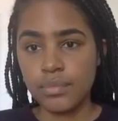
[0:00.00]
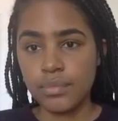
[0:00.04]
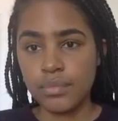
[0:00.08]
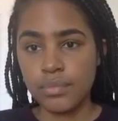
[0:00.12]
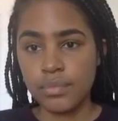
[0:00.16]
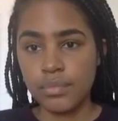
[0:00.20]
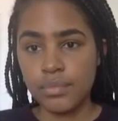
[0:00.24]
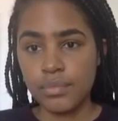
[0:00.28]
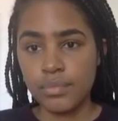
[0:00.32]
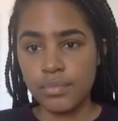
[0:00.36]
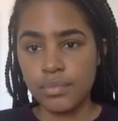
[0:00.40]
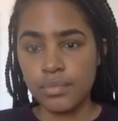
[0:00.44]

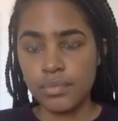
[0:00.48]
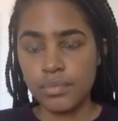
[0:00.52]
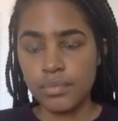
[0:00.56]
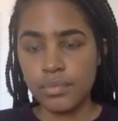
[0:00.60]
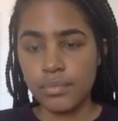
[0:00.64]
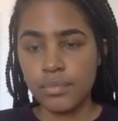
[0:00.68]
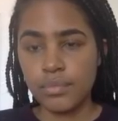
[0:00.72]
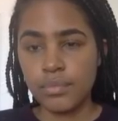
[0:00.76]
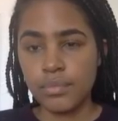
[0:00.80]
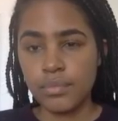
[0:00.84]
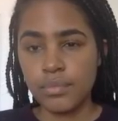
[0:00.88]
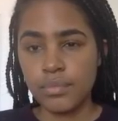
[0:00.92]

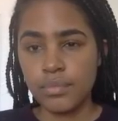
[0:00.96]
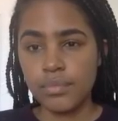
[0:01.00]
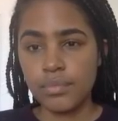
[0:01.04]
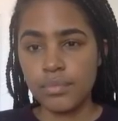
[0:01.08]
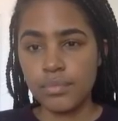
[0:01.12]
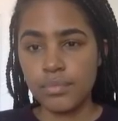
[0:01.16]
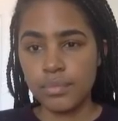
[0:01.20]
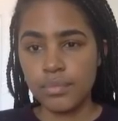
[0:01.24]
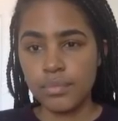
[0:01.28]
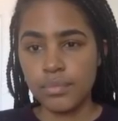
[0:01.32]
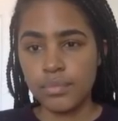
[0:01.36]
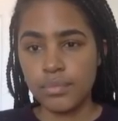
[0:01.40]

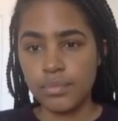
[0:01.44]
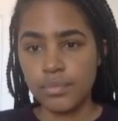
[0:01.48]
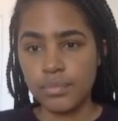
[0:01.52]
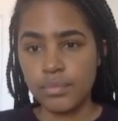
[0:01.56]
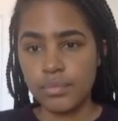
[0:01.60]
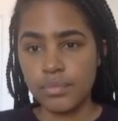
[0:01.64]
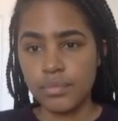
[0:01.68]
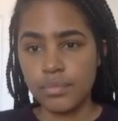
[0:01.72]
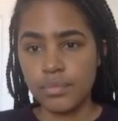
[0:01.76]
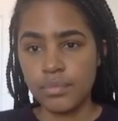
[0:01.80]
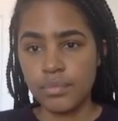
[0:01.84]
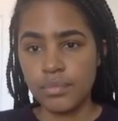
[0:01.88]

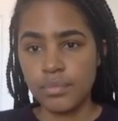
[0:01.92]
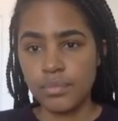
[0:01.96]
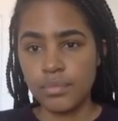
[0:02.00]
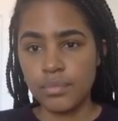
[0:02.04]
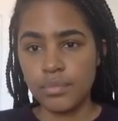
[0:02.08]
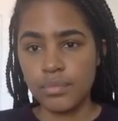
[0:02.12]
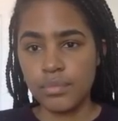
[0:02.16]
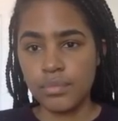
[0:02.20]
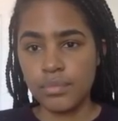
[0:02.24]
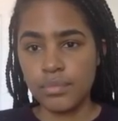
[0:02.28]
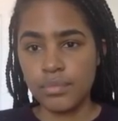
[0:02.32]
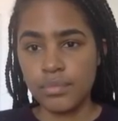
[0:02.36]

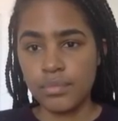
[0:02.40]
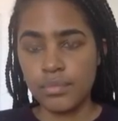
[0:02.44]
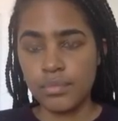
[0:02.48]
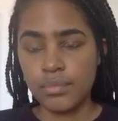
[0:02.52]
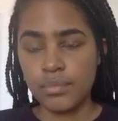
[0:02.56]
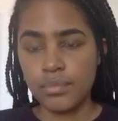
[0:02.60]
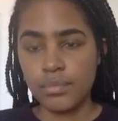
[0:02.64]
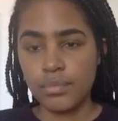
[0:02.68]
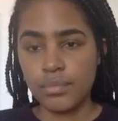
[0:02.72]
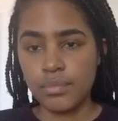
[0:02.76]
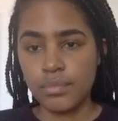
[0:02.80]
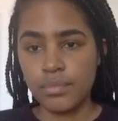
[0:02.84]

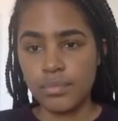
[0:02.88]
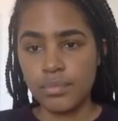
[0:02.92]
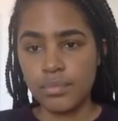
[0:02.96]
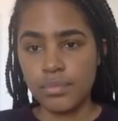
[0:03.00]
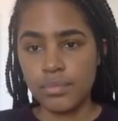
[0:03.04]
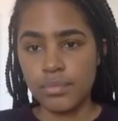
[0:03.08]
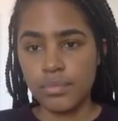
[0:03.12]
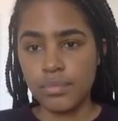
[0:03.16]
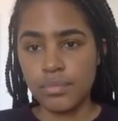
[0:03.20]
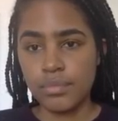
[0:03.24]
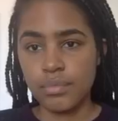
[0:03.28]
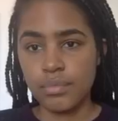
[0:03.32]

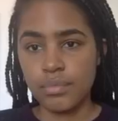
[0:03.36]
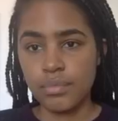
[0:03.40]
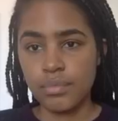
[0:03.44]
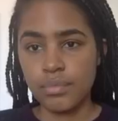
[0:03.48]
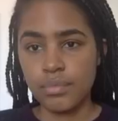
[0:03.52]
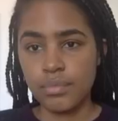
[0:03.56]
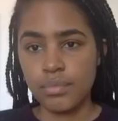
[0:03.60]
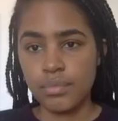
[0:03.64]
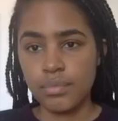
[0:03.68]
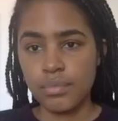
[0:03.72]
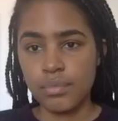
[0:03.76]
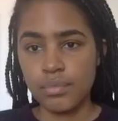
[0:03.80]

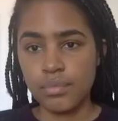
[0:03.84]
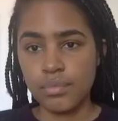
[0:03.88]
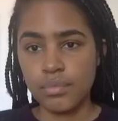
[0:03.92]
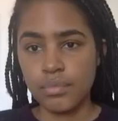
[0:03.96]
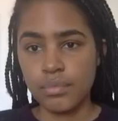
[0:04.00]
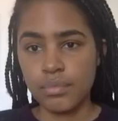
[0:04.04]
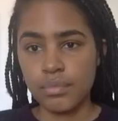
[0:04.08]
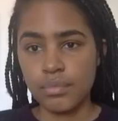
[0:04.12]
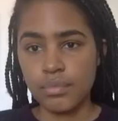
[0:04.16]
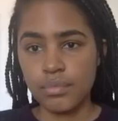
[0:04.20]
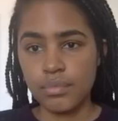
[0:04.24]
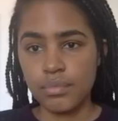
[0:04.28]

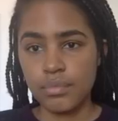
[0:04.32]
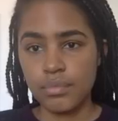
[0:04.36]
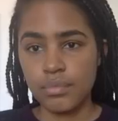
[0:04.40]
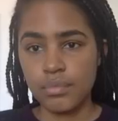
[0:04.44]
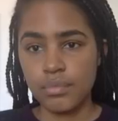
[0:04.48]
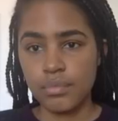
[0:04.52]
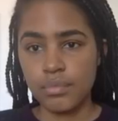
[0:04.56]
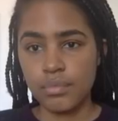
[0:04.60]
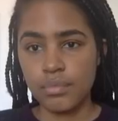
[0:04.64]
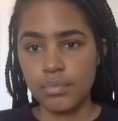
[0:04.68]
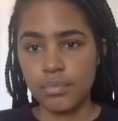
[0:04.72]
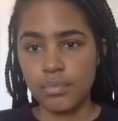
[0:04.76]

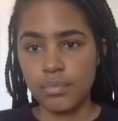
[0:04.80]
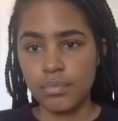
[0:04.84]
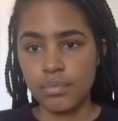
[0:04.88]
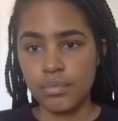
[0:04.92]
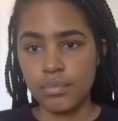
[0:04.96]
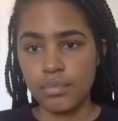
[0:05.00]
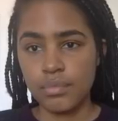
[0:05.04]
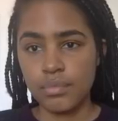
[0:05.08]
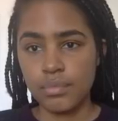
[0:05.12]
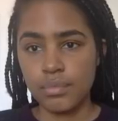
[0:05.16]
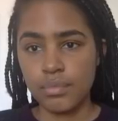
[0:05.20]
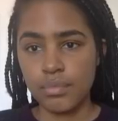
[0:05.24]

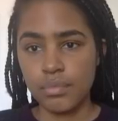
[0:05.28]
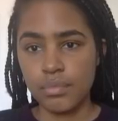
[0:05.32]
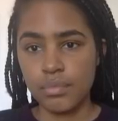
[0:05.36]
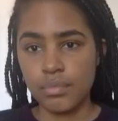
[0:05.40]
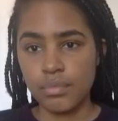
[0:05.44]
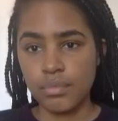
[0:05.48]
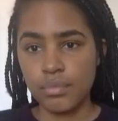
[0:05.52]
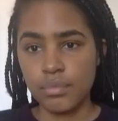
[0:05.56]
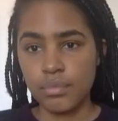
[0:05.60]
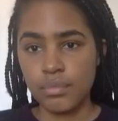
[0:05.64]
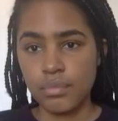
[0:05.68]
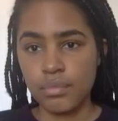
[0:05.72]

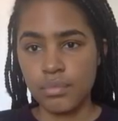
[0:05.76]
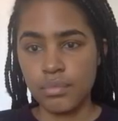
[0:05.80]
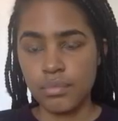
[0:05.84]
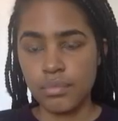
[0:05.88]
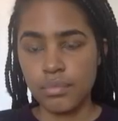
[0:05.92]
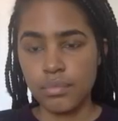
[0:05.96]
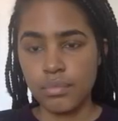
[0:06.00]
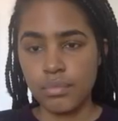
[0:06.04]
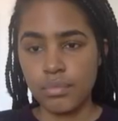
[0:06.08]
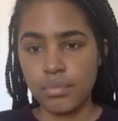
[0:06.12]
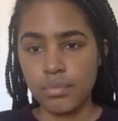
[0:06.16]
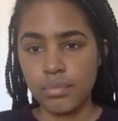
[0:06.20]

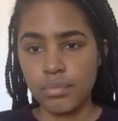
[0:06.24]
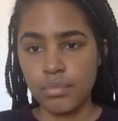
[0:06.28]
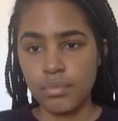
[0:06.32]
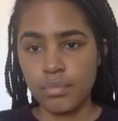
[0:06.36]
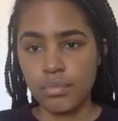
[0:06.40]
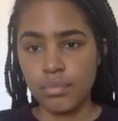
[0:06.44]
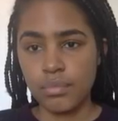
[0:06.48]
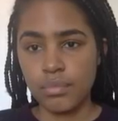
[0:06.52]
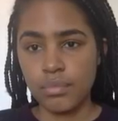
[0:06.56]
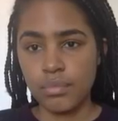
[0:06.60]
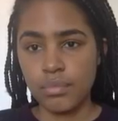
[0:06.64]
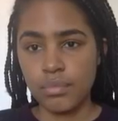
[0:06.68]

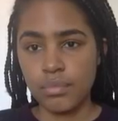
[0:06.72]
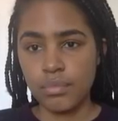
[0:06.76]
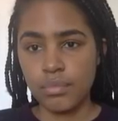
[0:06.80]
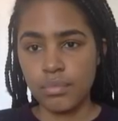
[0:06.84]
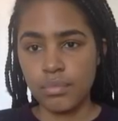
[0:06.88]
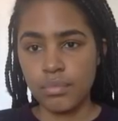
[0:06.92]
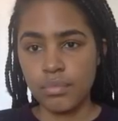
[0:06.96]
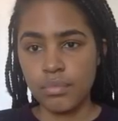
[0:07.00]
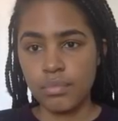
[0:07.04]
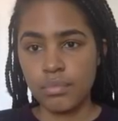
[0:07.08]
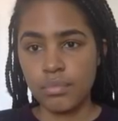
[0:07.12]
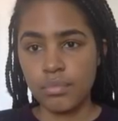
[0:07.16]

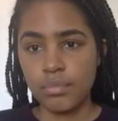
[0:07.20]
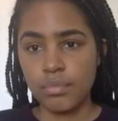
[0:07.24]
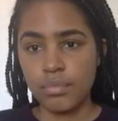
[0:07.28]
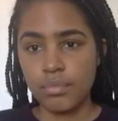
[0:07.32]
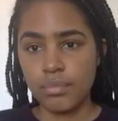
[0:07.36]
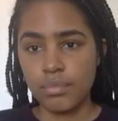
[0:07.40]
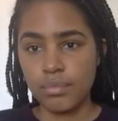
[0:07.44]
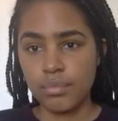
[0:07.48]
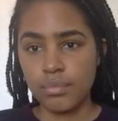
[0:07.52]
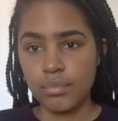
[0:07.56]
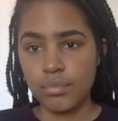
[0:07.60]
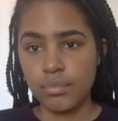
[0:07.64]

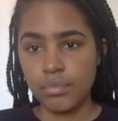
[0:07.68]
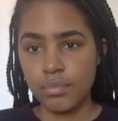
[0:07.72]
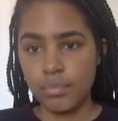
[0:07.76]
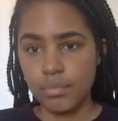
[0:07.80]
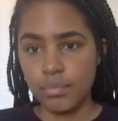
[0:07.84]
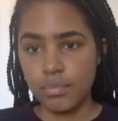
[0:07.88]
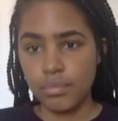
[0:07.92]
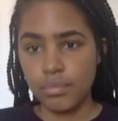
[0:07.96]
(not speaking)